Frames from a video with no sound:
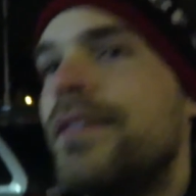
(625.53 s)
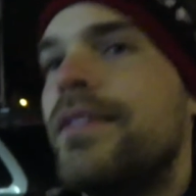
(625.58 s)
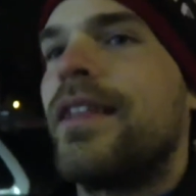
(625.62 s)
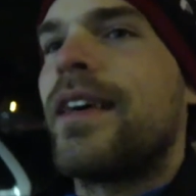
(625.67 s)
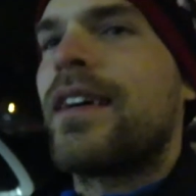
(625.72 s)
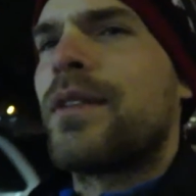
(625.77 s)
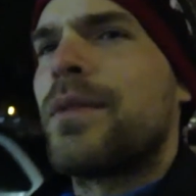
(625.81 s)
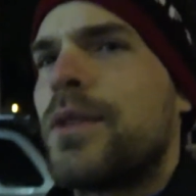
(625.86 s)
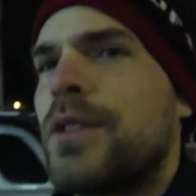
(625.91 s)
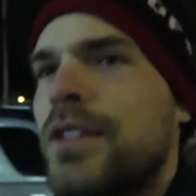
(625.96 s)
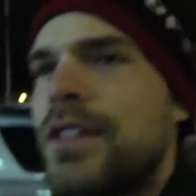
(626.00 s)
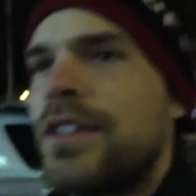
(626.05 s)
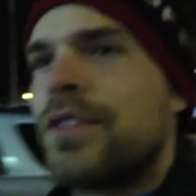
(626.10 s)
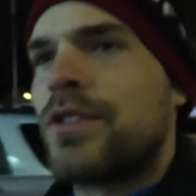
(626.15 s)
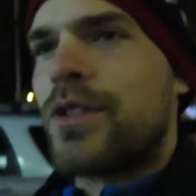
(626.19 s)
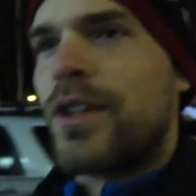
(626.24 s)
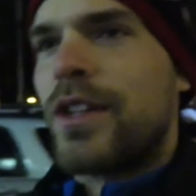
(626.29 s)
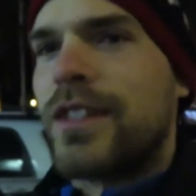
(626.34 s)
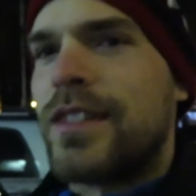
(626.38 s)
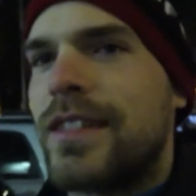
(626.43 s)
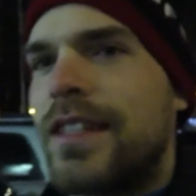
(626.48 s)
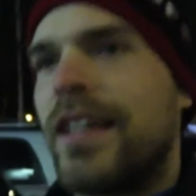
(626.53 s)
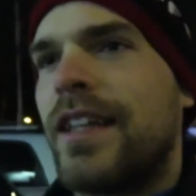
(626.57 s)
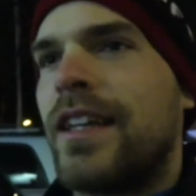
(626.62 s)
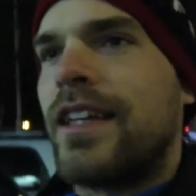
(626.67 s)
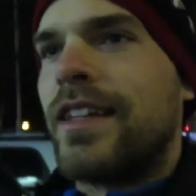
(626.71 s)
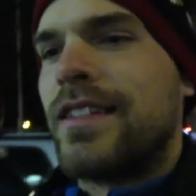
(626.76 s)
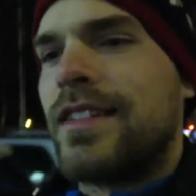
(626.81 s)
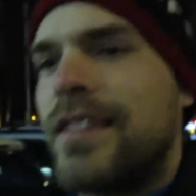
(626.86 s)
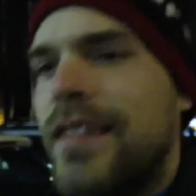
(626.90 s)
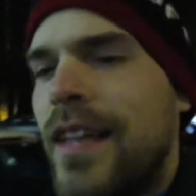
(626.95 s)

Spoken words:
that was interesting in